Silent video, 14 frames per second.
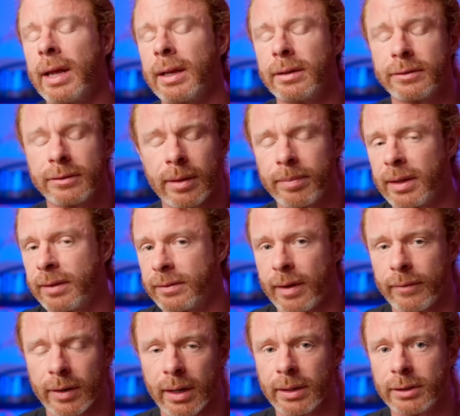and something's
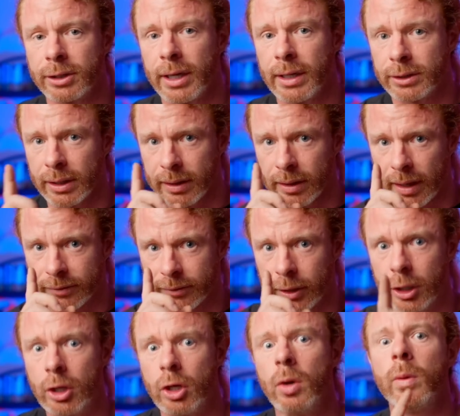never going to change unless
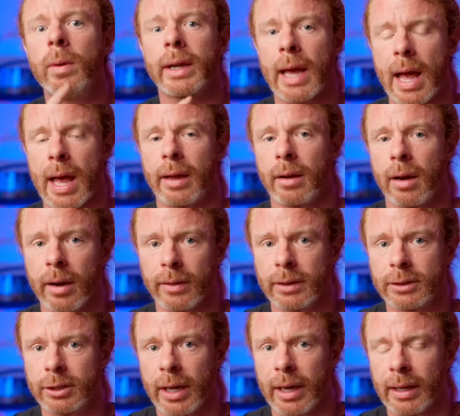you and I are the
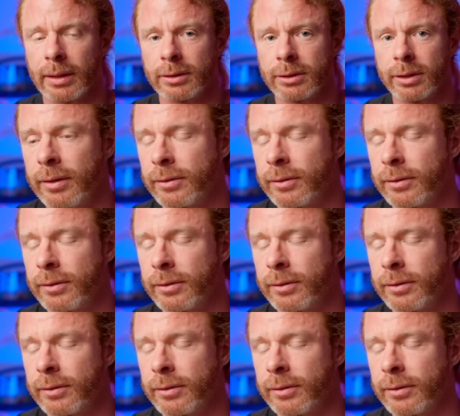change.